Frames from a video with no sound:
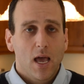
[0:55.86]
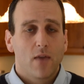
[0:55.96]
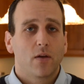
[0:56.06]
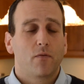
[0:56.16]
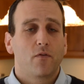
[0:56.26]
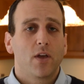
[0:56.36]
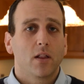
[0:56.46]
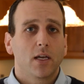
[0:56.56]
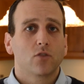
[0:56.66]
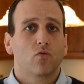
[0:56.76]
And the
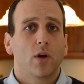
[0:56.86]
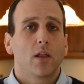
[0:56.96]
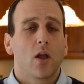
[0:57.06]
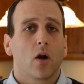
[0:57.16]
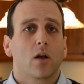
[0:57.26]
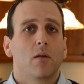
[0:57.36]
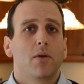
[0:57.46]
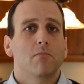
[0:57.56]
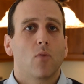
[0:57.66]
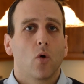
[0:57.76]
feelings really are going to
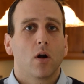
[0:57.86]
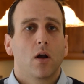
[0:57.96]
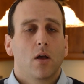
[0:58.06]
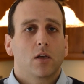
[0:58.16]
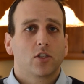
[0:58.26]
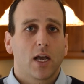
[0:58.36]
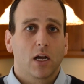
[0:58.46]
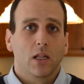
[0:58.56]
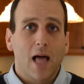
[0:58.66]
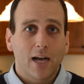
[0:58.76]
be more
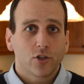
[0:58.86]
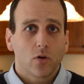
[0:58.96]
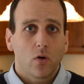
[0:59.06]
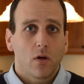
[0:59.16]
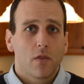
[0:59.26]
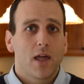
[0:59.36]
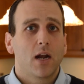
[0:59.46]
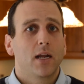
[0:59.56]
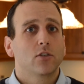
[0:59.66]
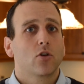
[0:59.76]
psychological than
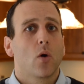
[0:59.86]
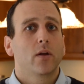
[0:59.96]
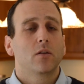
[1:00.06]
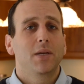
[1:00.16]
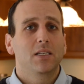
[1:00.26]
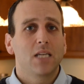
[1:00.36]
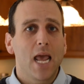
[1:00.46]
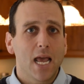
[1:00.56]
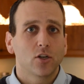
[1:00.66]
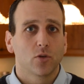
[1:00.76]
it is going to be
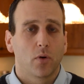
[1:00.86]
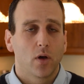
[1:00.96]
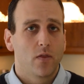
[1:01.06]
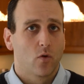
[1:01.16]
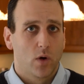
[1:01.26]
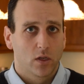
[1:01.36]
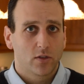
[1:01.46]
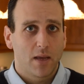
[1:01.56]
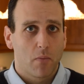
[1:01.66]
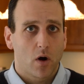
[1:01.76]
tangible in the real
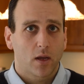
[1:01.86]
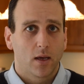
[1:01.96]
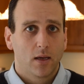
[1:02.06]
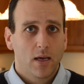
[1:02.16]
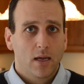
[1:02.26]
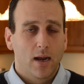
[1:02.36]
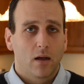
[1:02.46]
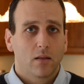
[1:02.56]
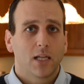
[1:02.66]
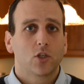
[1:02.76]
estate market.
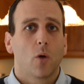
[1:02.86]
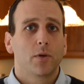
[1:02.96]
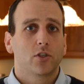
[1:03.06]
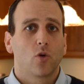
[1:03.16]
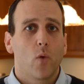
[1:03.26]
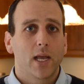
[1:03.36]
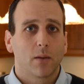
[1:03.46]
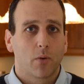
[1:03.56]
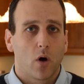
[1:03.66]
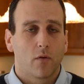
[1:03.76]
Now, let's hope this is a
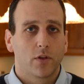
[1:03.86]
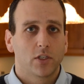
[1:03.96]
wake-up call for the